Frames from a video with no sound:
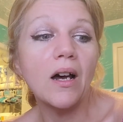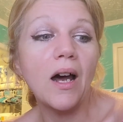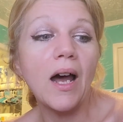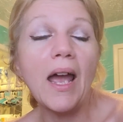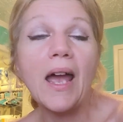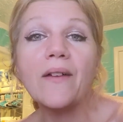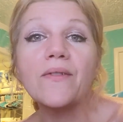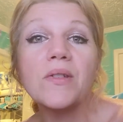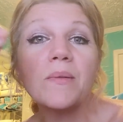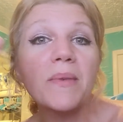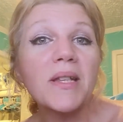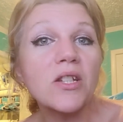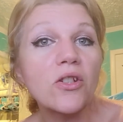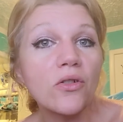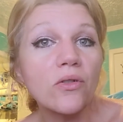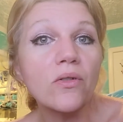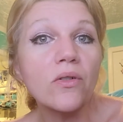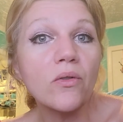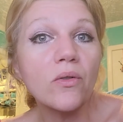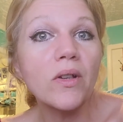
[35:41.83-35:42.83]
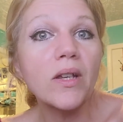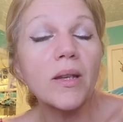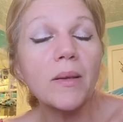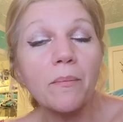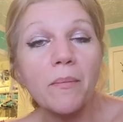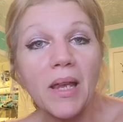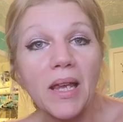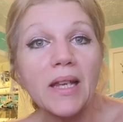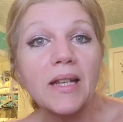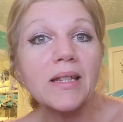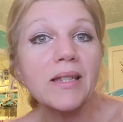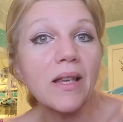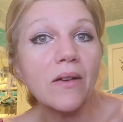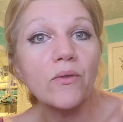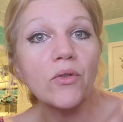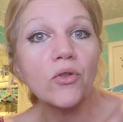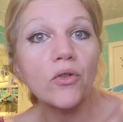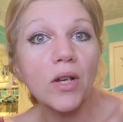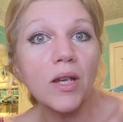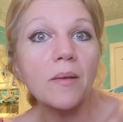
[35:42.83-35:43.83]
I have to make sure and only make
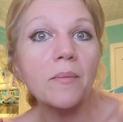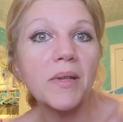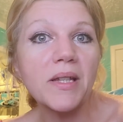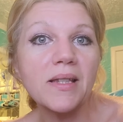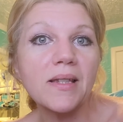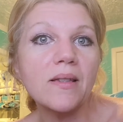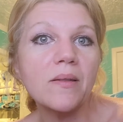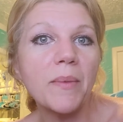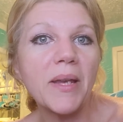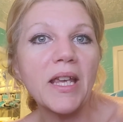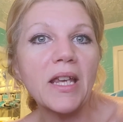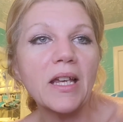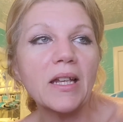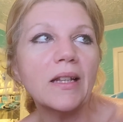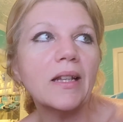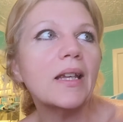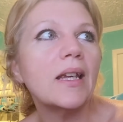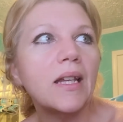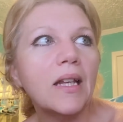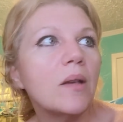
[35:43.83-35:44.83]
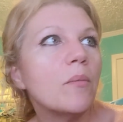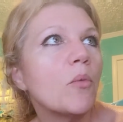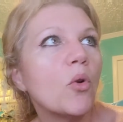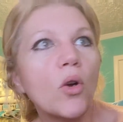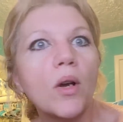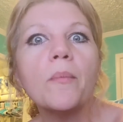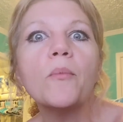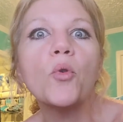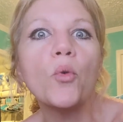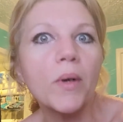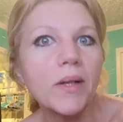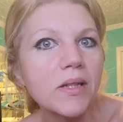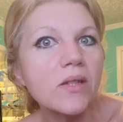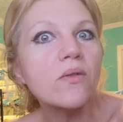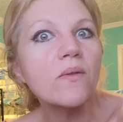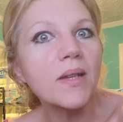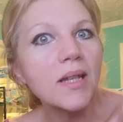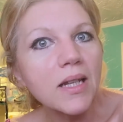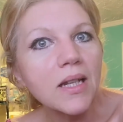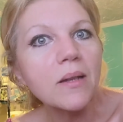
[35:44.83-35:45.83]
seven or eight pieces of bacon anymore. I'm going
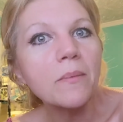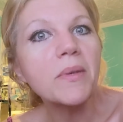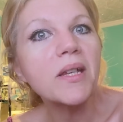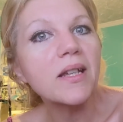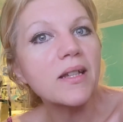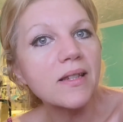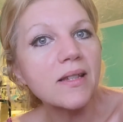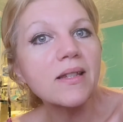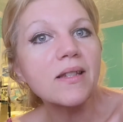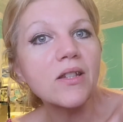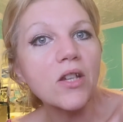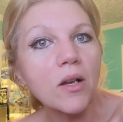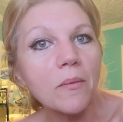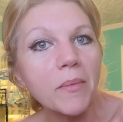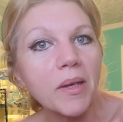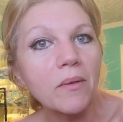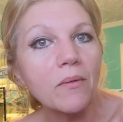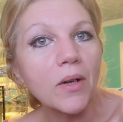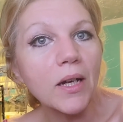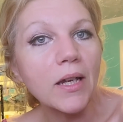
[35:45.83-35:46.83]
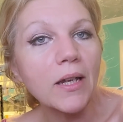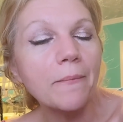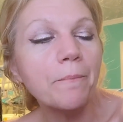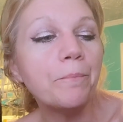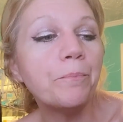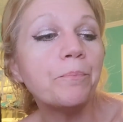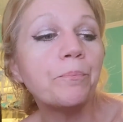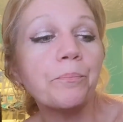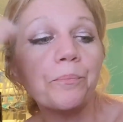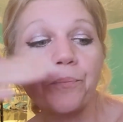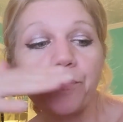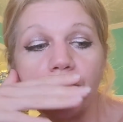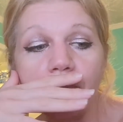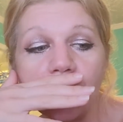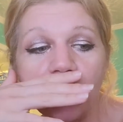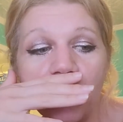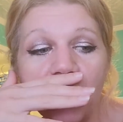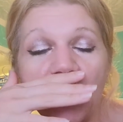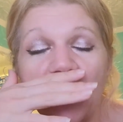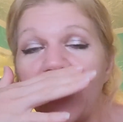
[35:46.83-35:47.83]
to eat it because it's yummy, right?
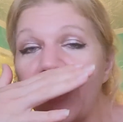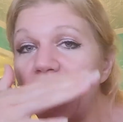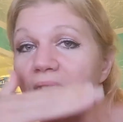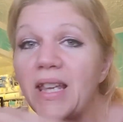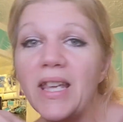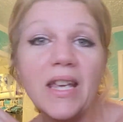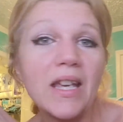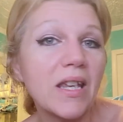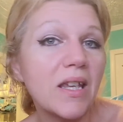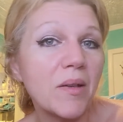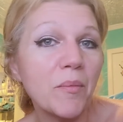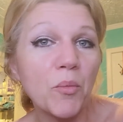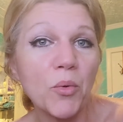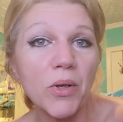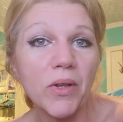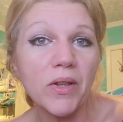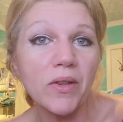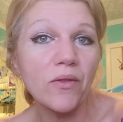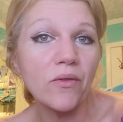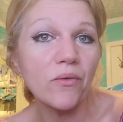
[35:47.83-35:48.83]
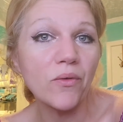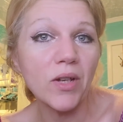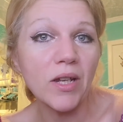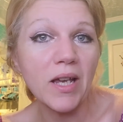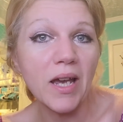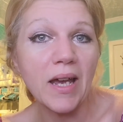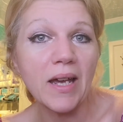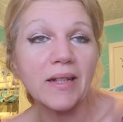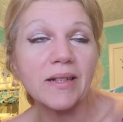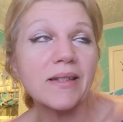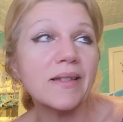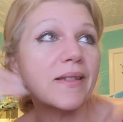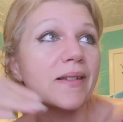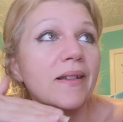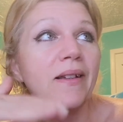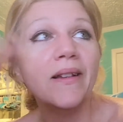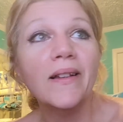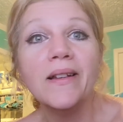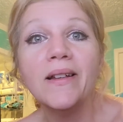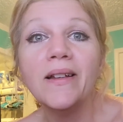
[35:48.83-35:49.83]
I can't eat more than three eggs
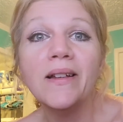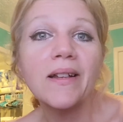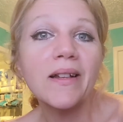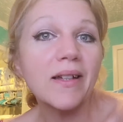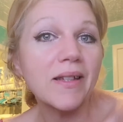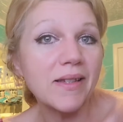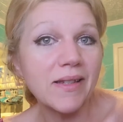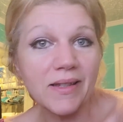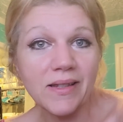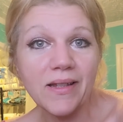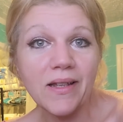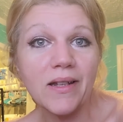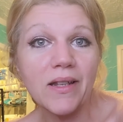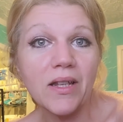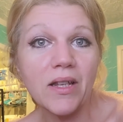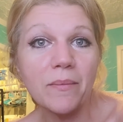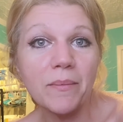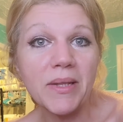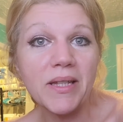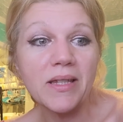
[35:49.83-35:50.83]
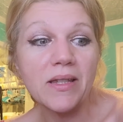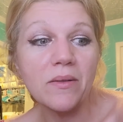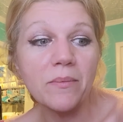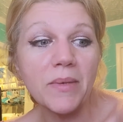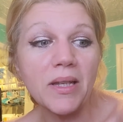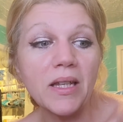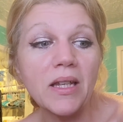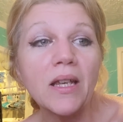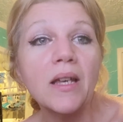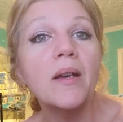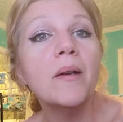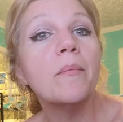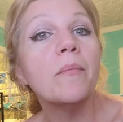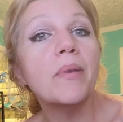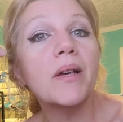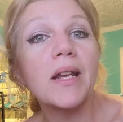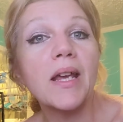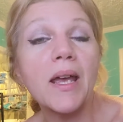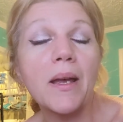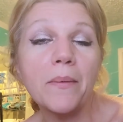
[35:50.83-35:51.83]
because it's not yummy to me.
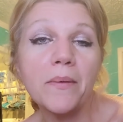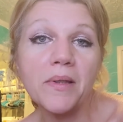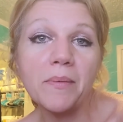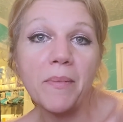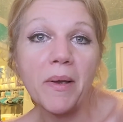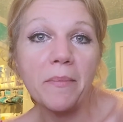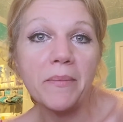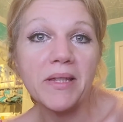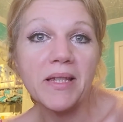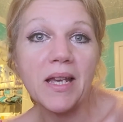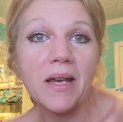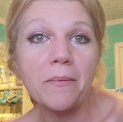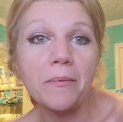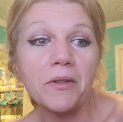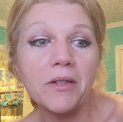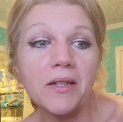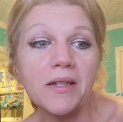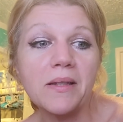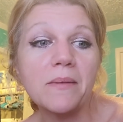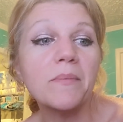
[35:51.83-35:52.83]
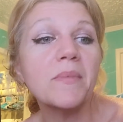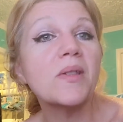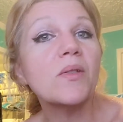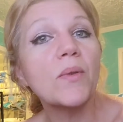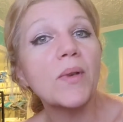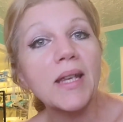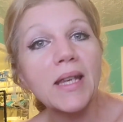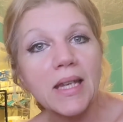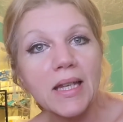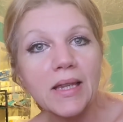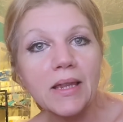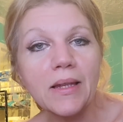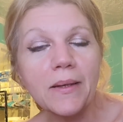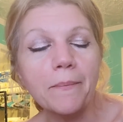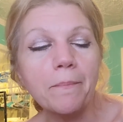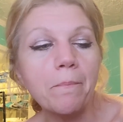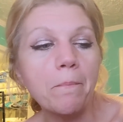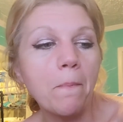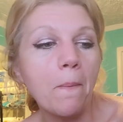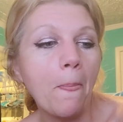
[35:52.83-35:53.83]
But it helps my metabolism, so I eat them.